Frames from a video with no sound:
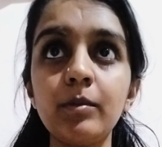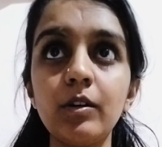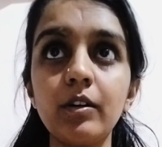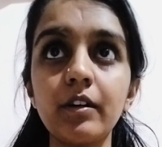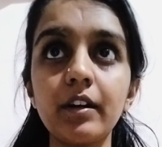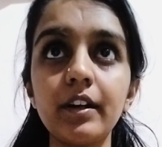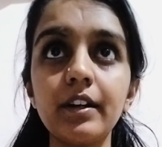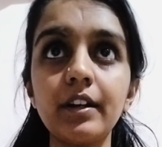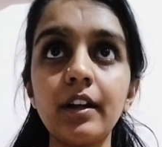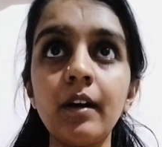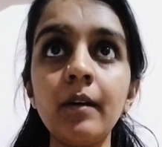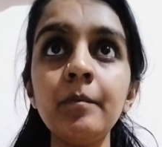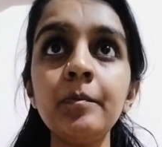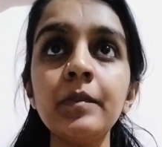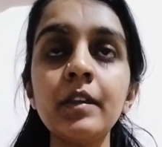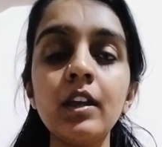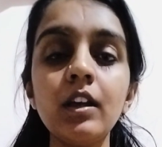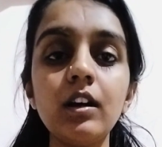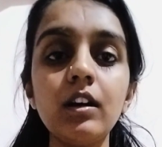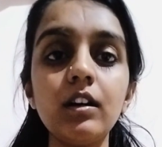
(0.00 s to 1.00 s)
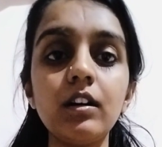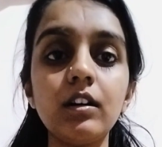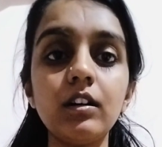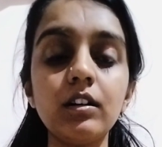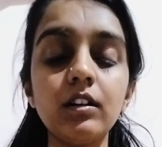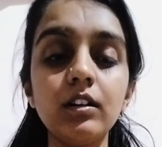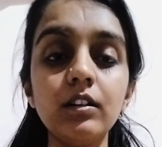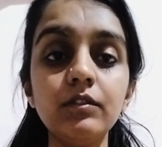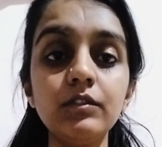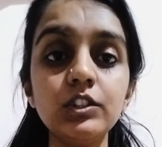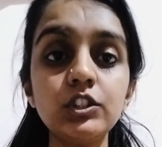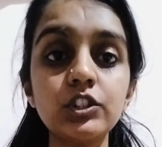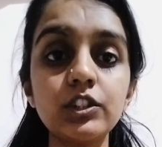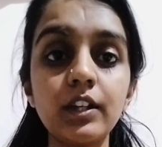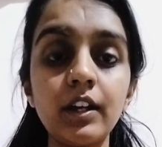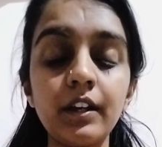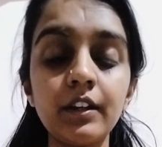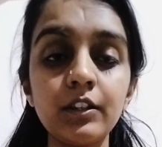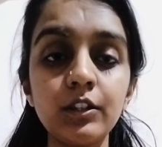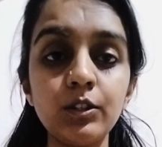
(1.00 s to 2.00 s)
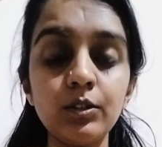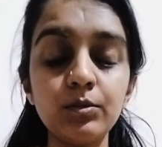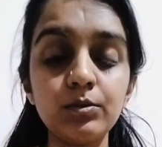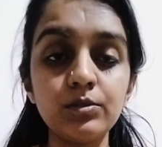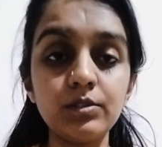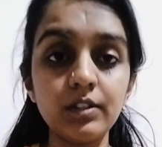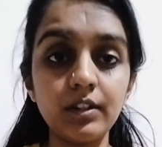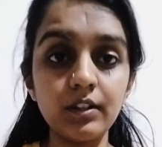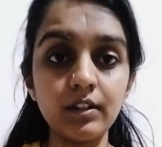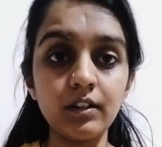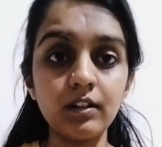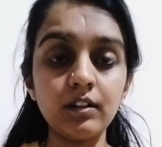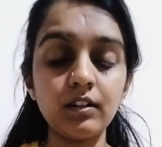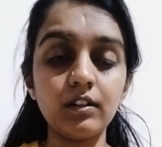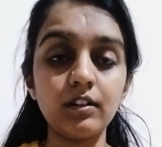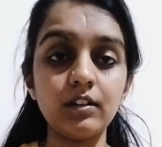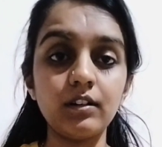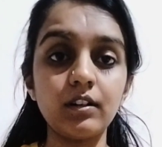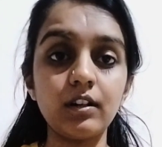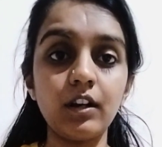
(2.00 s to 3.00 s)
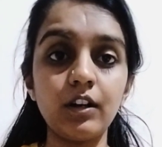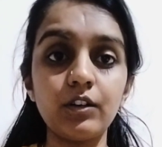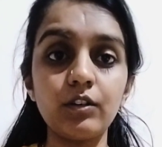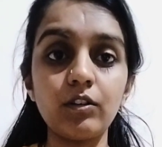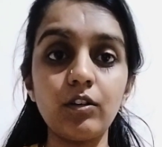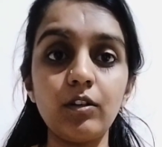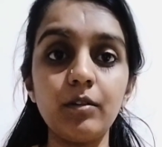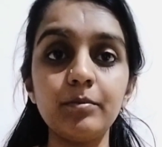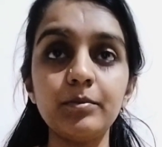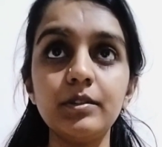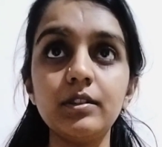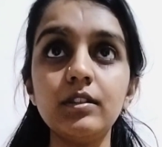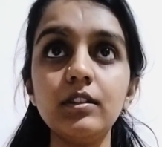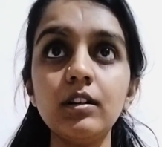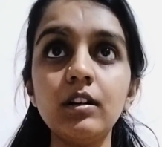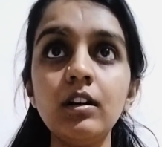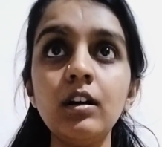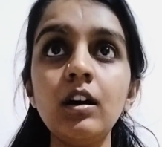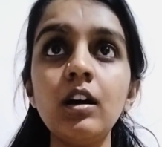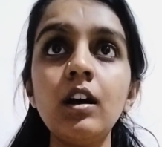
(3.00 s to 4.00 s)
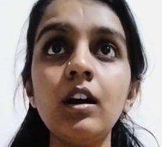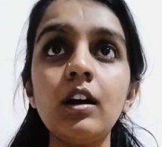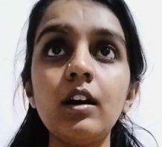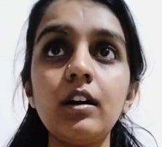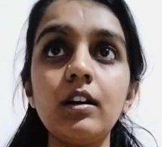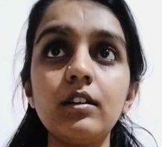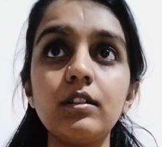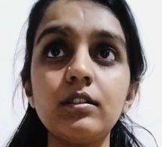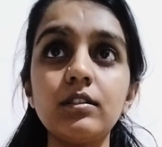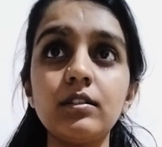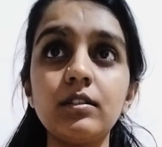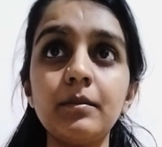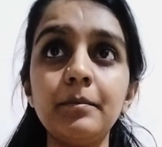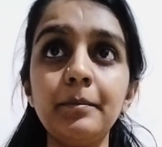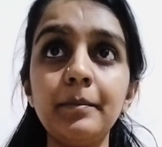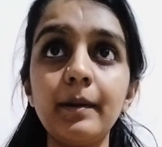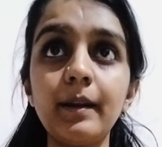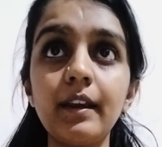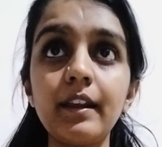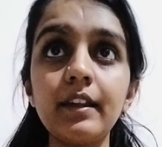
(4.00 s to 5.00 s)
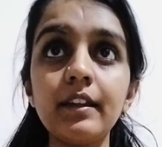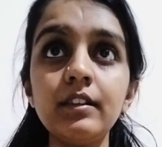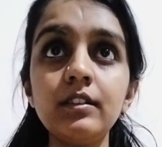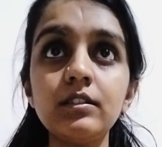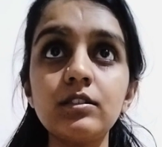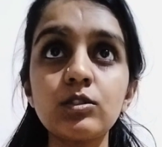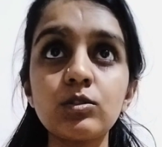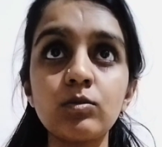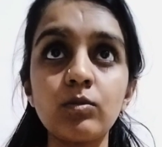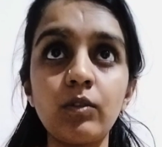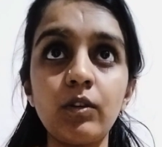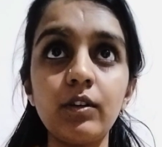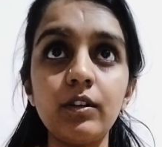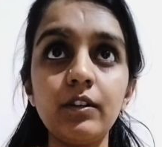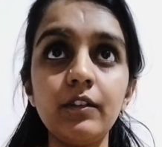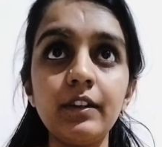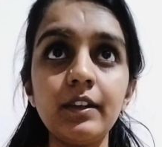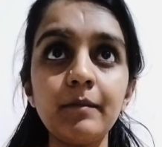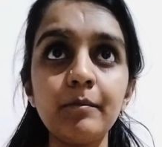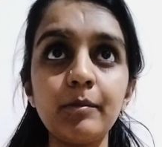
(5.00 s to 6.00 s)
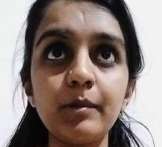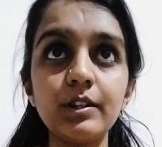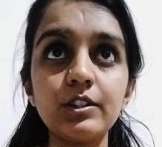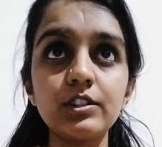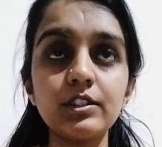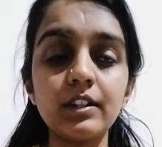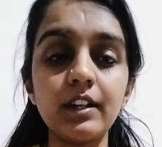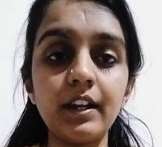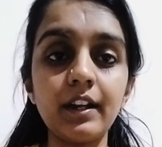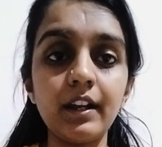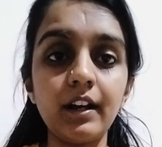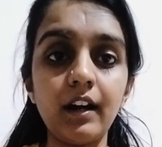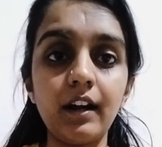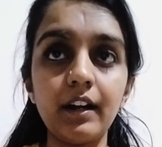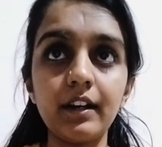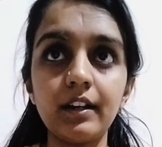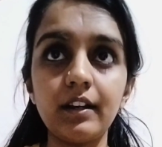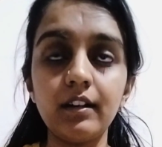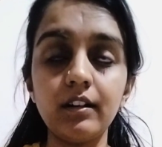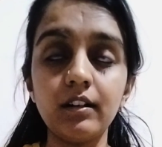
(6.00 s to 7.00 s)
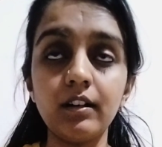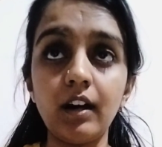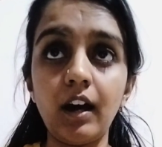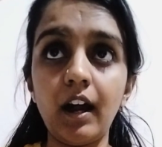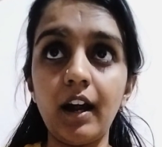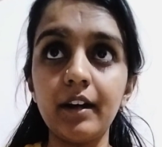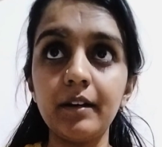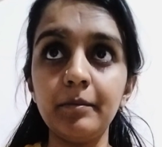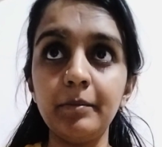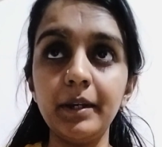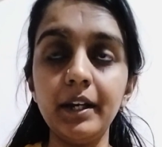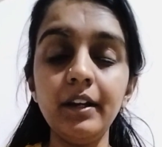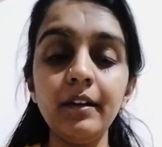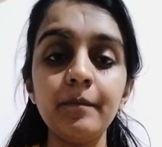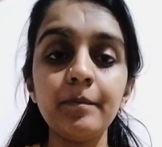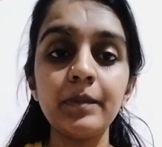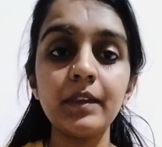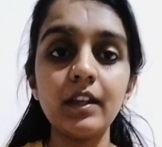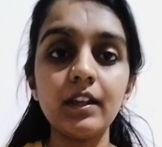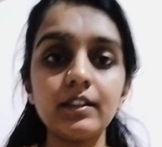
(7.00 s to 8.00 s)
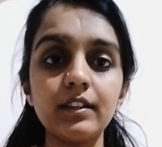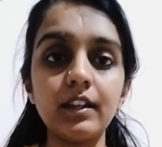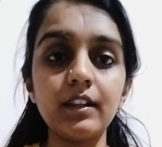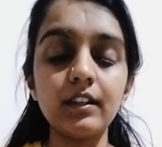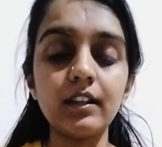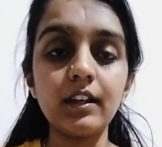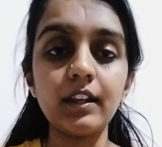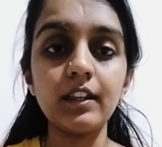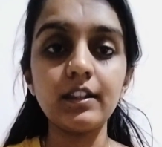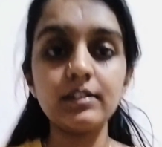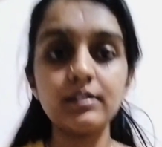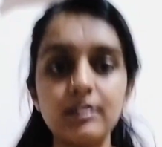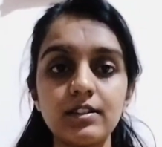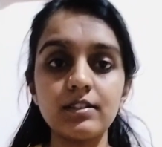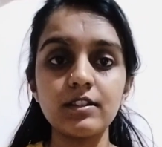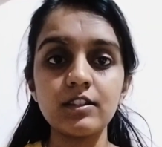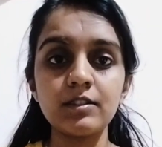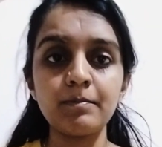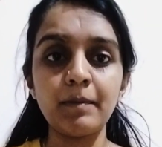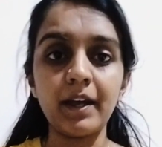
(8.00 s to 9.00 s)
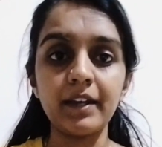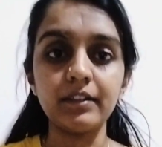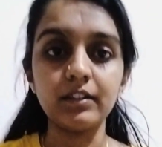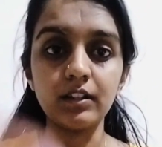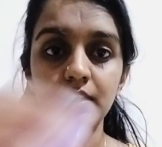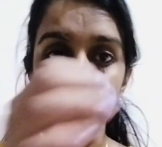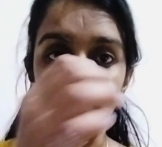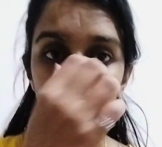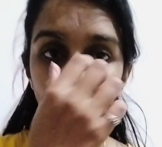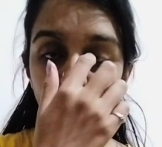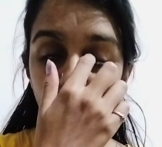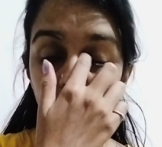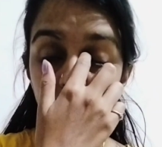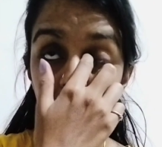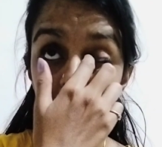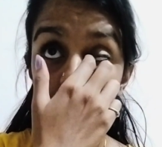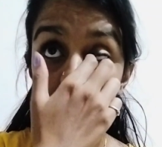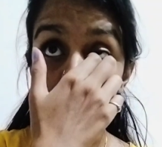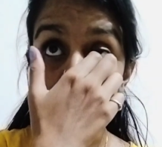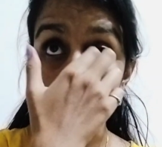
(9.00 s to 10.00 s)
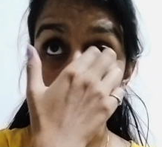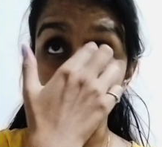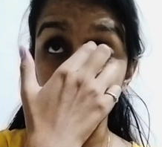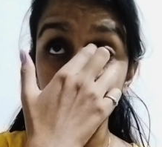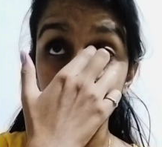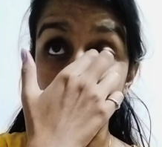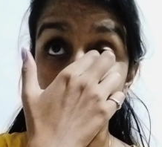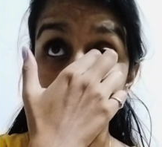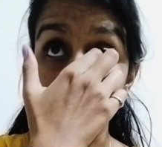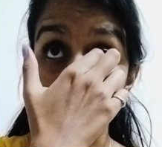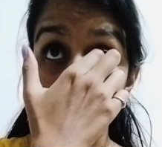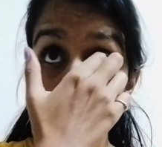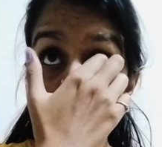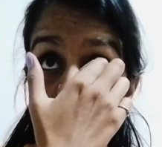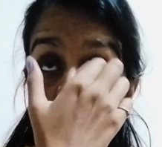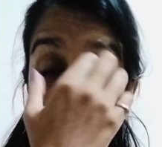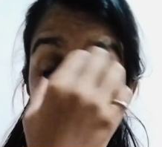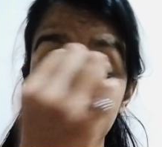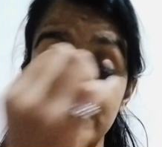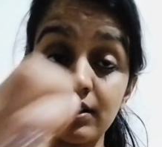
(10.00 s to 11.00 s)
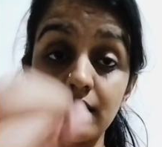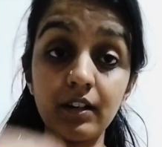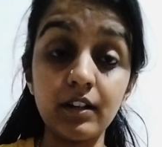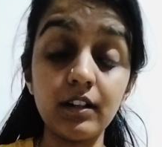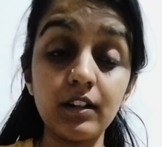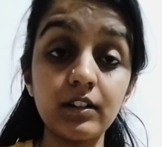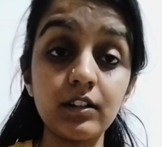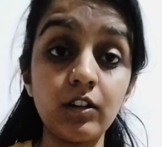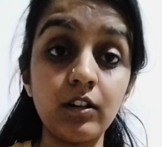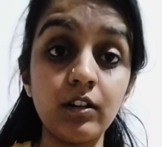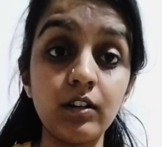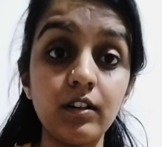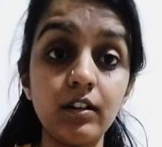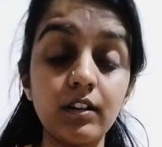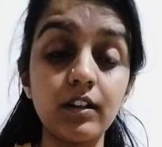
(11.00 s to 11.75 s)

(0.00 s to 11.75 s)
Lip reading: oblongata, which can used in a control of the breath, swallowing, pressure, and heartbeat. Then the next is the spinal cord. So the spinal cord is conduct